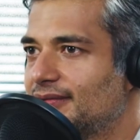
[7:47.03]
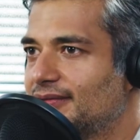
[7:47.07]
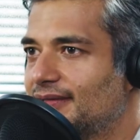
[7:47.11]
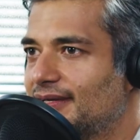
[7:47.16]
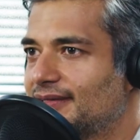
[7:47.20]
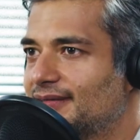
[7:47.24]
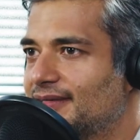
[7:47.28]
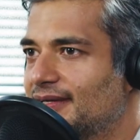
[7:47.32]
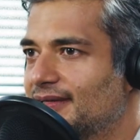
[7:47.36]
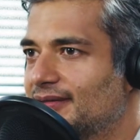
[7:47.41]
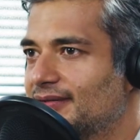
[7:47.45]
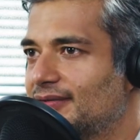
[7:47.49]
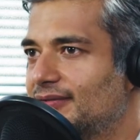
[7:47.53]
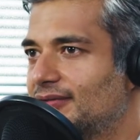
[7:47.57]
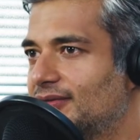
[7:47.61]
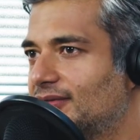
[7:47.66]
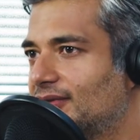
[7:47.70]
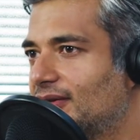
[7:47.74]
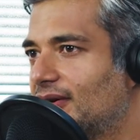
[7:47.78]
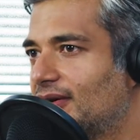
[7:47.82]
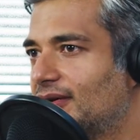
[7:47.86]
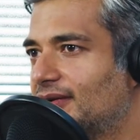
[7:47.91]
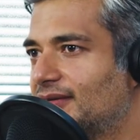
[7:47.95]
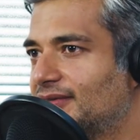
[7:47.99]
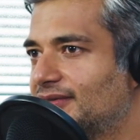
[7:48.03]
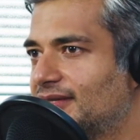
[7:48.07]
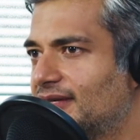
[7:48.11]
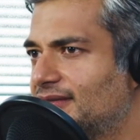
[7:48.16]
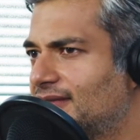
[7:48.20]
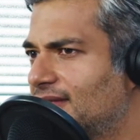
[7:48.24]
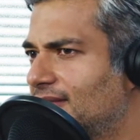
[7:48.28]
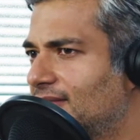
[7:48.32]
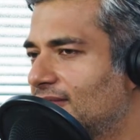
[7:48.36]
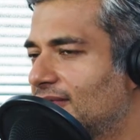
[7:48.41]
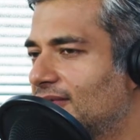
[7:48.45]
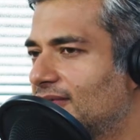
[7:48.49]
That's like the only law. Is that
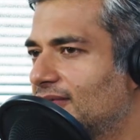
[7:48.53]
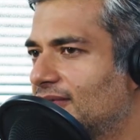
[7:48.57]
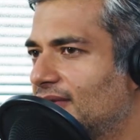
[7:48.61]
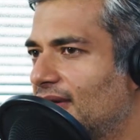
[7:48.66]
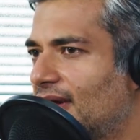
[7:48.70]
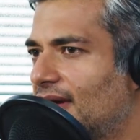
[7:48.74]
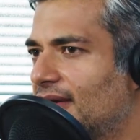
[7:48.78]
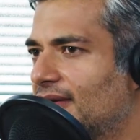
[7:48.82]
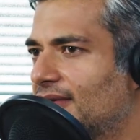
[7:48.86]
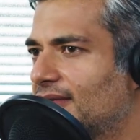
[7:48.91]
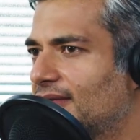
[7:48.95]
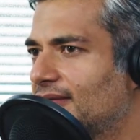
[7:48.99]
similar to that?